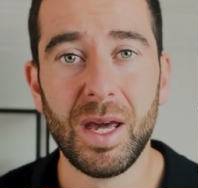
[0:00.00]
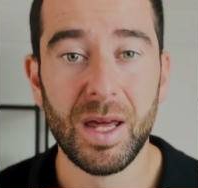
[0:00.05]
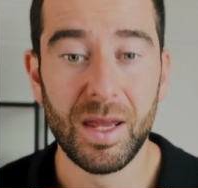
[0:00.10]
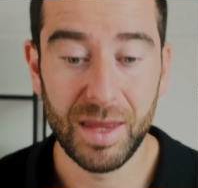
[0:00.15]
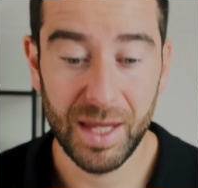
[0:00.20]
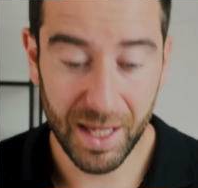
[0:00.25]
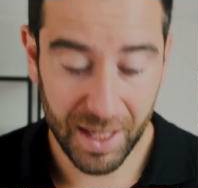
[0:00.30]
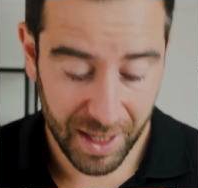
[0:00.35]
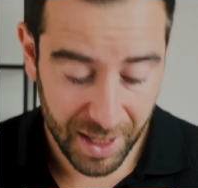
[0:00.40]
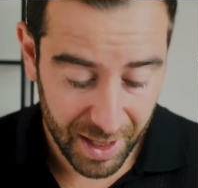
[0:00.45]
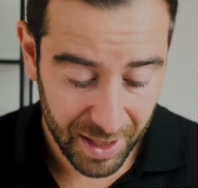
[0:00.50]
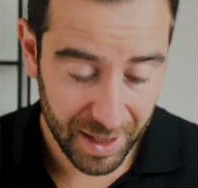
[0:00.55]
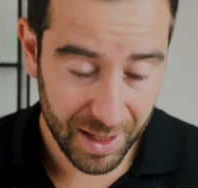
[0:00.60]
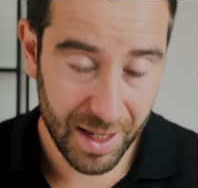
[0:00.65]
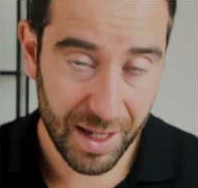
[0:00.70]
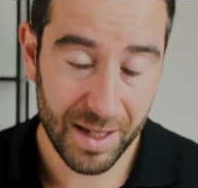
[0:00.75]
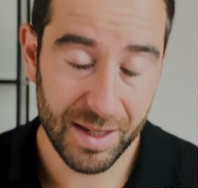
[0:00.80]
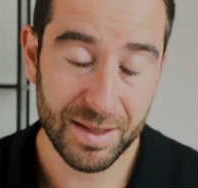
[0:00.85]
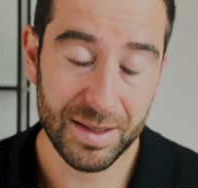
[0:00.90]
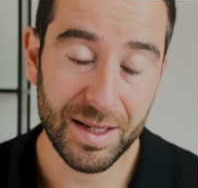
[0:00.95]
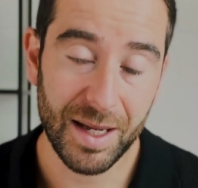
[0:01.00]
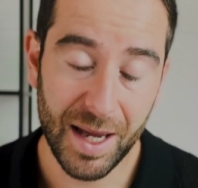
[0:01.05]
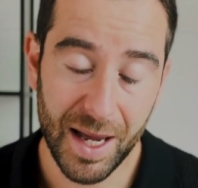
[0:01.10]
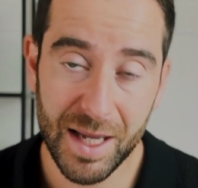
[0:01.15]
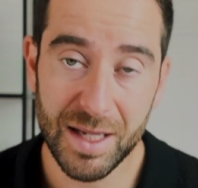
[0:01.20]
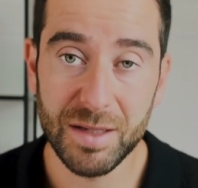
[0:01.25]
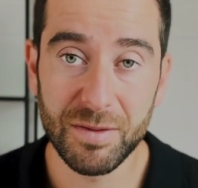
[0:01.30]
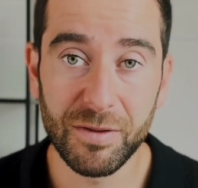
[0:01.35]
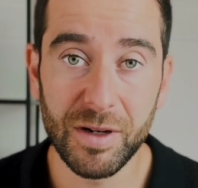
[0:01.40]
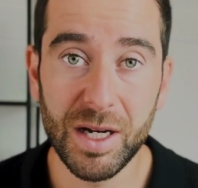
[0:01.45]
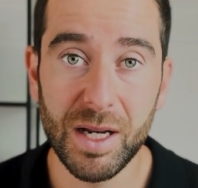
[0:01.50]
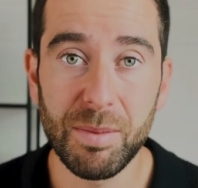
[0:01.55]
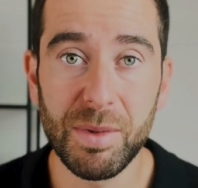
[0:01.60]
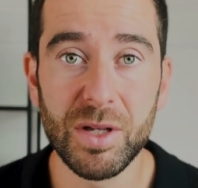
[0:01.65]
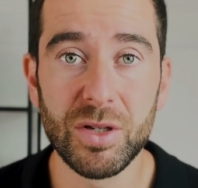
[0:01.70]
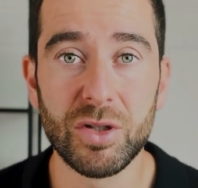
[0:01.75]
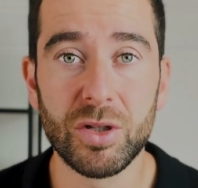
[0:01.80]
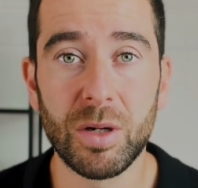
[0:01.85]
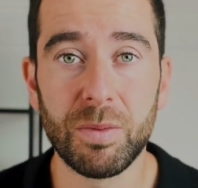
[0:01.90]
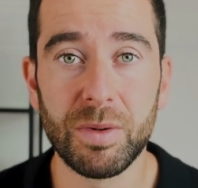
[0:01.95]
The Achilles has really
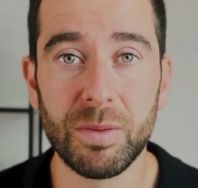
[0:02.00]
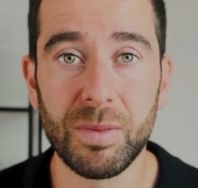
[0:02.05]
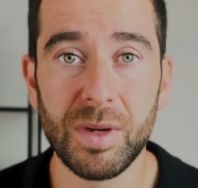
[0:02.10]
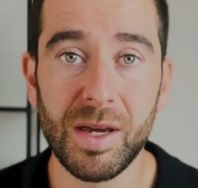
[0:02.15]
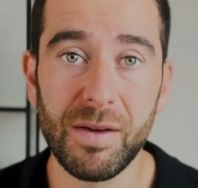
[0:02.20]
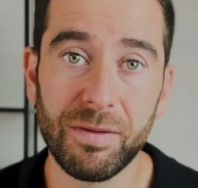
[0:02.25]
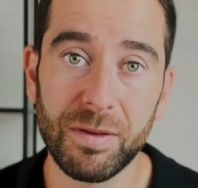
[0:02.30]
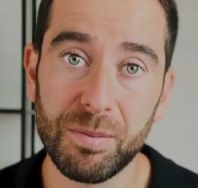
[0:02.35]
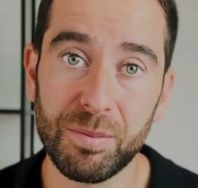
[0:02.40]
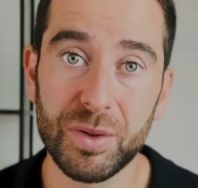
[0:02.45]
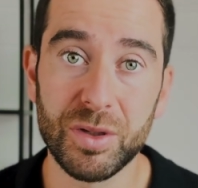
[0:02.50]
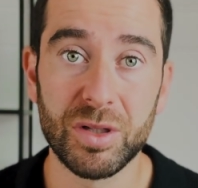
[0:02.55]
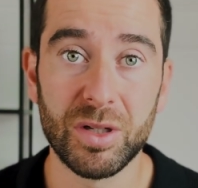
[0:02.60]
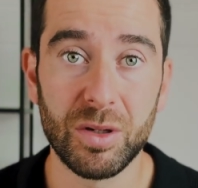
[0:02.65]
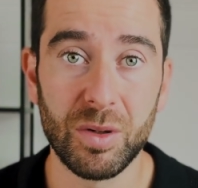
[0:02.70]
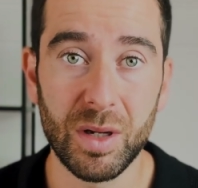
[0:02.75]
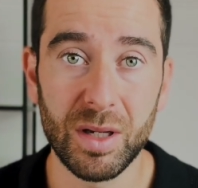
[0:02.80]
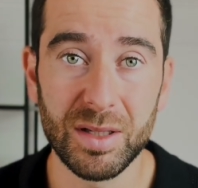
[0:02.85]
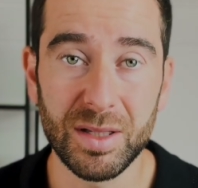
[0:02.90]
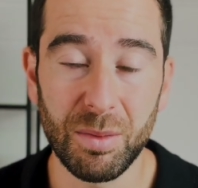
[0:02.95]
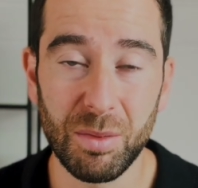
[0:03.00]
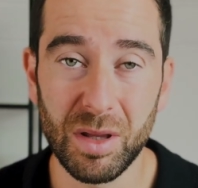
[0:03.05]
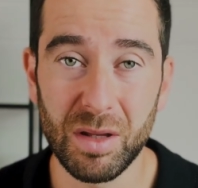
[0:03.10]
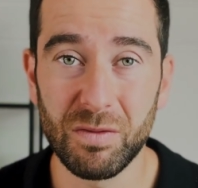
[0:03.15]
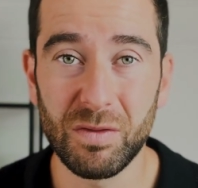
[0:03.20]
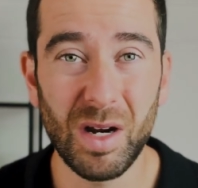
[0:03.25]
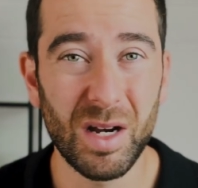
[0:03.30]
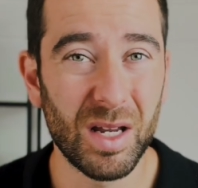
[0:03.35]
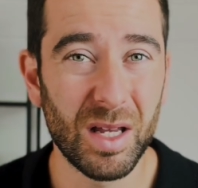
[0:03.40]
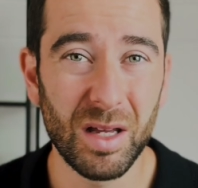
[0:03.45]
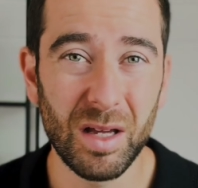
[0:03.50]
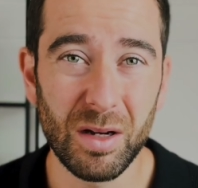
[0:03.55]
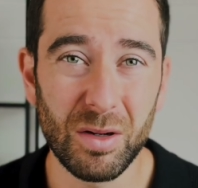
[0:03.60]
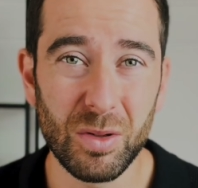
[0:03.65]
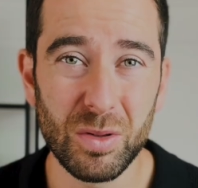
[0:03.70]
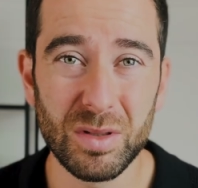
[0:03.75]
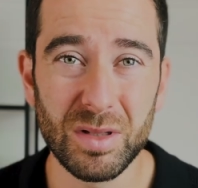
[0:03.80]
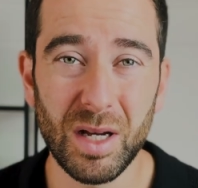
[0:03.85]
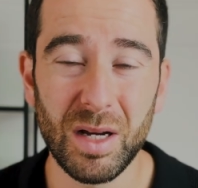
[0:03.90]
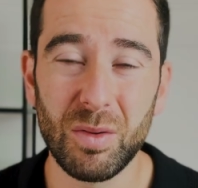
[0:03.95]
been stopping me from pursuing some of the running
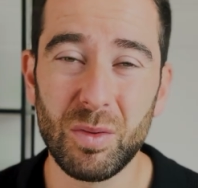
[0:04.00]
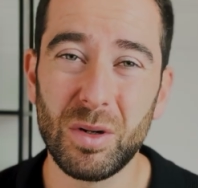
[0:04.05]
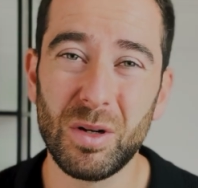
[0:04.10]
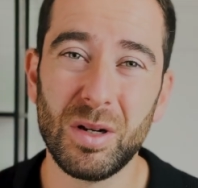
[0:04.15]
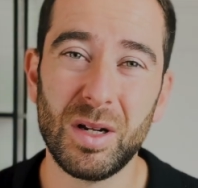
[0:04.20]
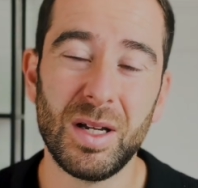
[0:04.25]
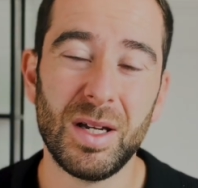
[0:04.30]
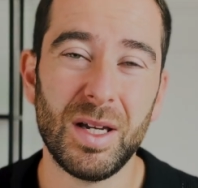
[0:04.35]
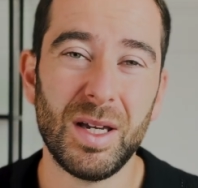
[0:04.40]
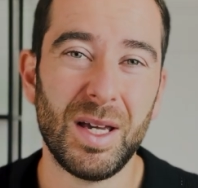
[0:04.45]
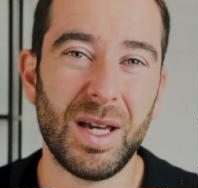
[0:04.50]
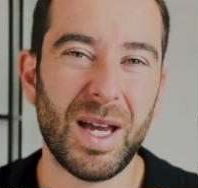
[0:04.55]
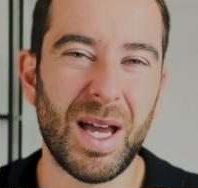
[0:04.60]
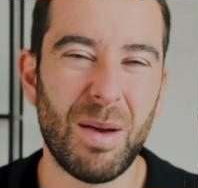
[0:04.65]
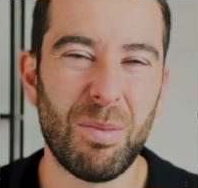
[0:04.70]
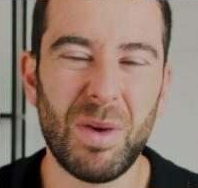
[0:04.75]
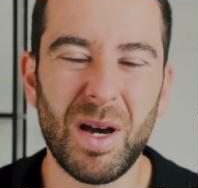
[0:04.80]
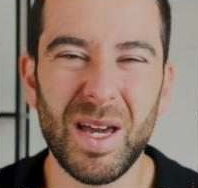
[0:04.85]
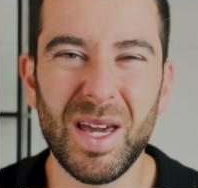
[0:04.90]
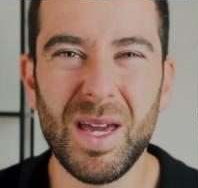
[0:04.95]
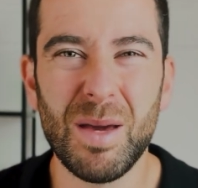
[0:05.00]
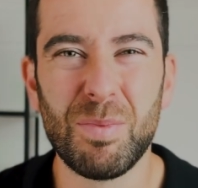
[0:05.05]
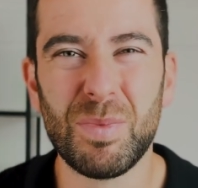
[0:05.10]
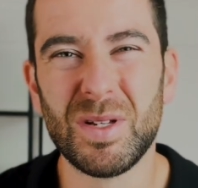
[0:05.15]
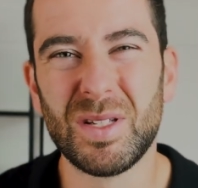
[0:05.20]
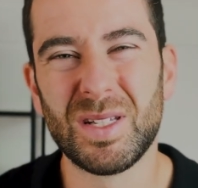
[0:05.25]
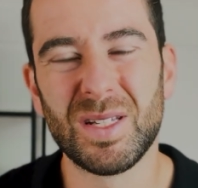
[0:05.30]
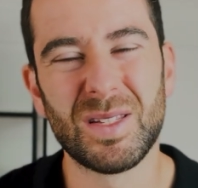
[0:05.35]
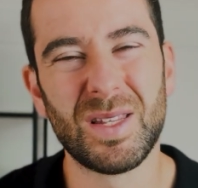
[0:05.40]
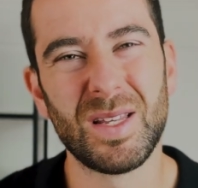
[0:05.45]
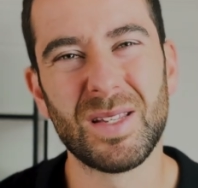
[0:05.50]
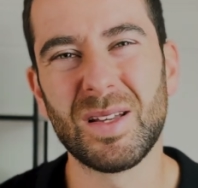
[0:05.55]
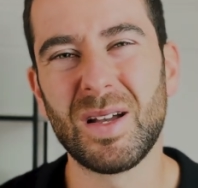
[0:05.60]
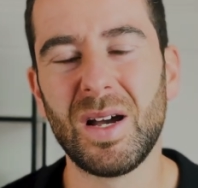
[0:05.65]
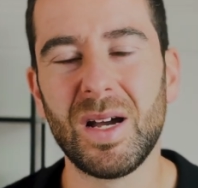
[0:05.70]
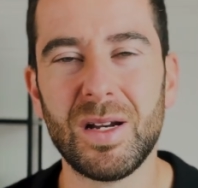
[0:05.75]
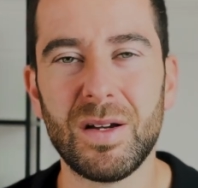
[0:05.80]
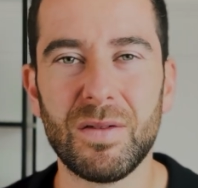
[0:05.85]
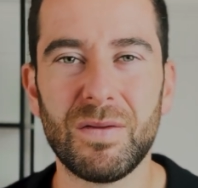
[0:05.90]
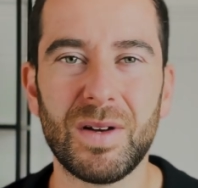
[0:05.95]
goals that I want. And my hip is just this
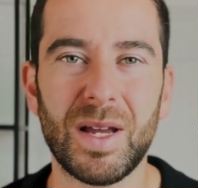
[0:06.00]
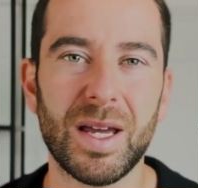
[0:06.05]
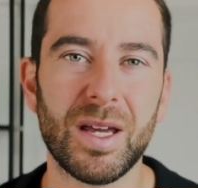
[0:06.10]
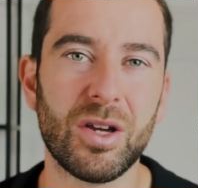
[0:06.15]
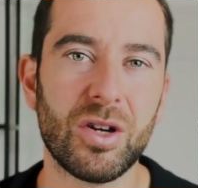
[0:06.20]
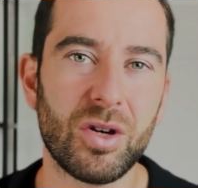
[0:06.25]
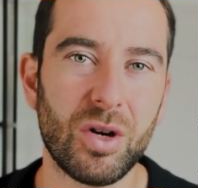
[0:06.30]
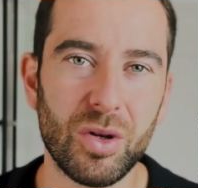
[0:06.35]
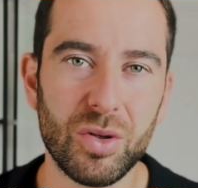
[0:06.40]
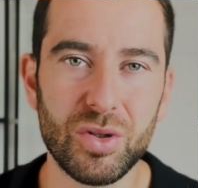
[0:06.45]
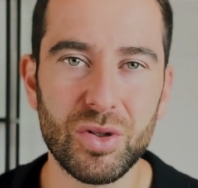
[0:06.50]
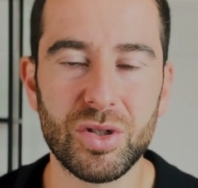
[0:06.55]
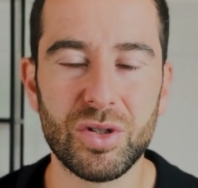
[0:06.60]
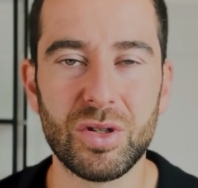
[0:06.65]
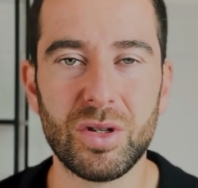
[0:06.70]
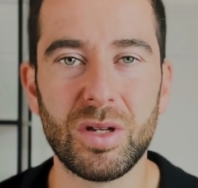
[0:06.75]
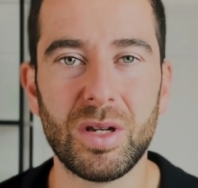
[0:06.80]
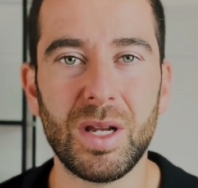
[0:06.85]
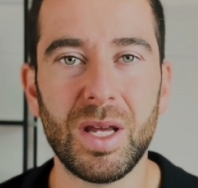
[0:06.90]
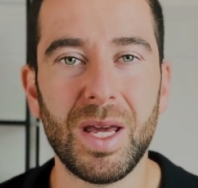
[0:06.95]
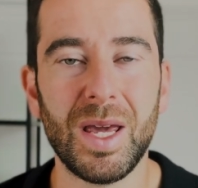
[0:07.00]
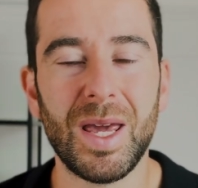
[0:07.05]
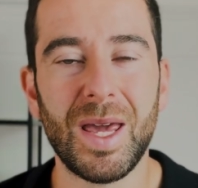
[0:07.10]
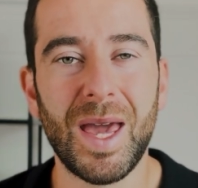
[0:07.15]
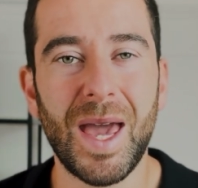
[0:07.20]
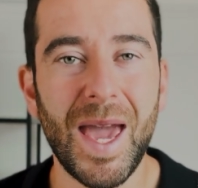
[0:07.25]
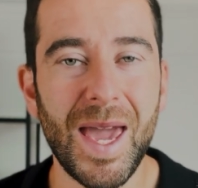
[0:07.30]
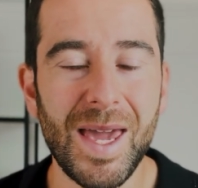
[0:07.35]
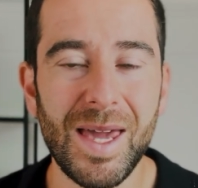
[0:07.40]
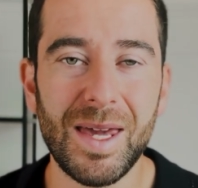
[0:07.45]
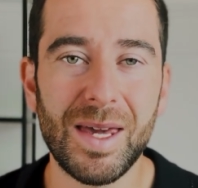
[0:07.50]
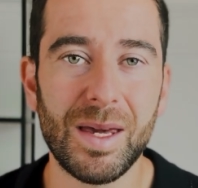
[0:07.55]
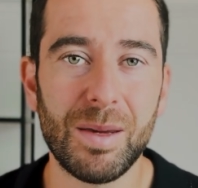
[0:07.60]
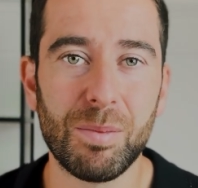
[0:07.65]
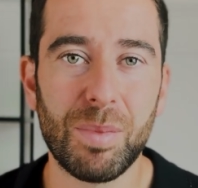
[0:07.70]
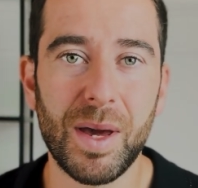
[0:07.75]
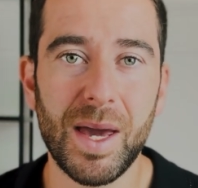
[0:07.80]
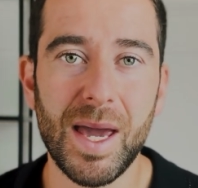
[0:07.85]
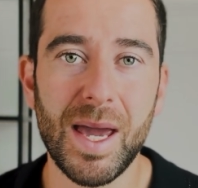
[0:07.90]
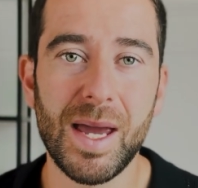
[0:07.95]
kind of like constant
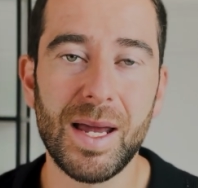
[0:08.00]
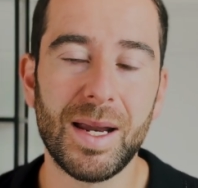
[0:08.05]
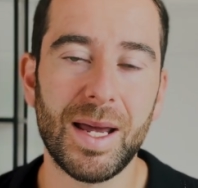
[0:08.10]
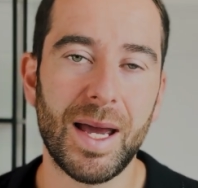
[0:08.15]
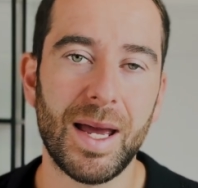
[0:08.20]
aching pain.